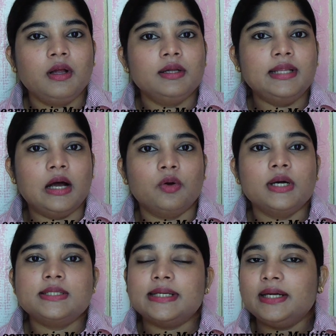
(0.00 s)
Now,
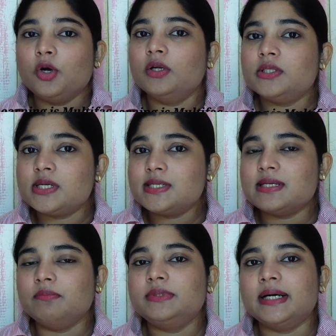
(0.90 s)
psychologists
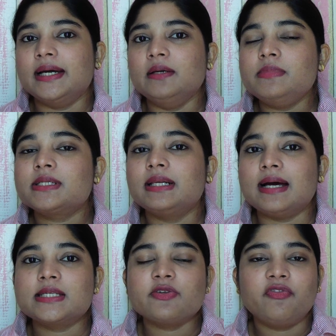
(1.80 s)
sometimes
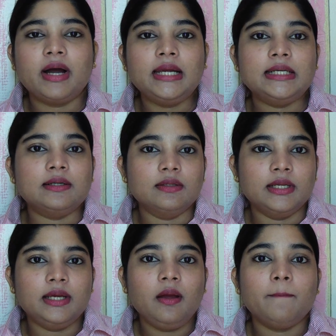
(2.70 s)
classify
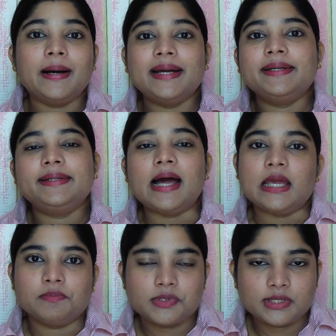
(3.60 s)
learning by
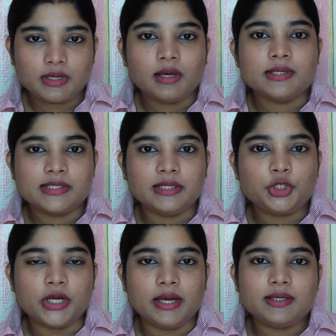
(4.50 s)
types
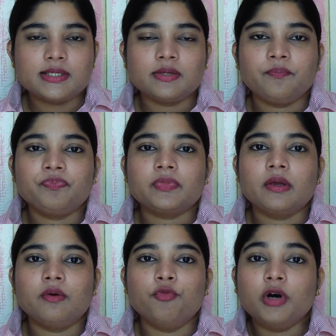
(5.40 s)
such as
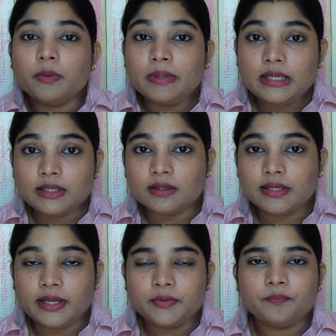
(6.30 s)
verbal
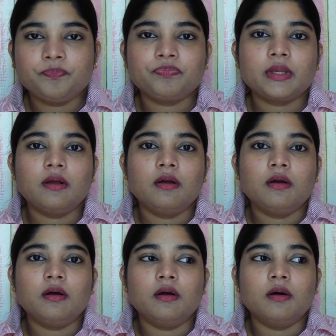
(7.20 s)
learning,
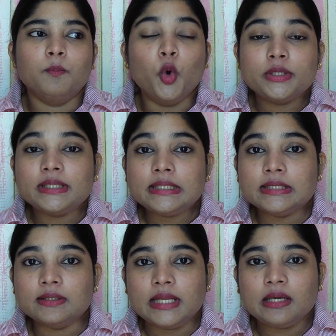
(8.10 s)
motor
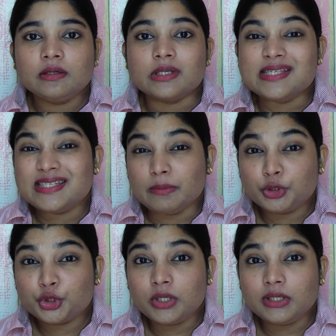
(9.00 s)
learning,
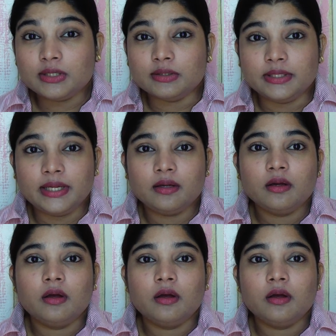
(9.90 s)
conceptual learning,